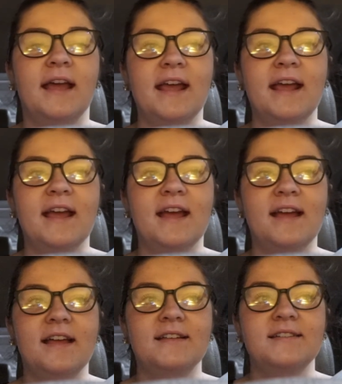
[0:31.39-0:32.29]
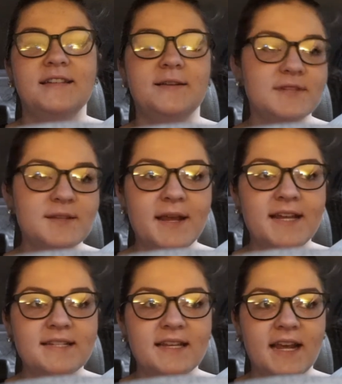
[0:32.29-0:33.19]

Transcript: and it was amazing,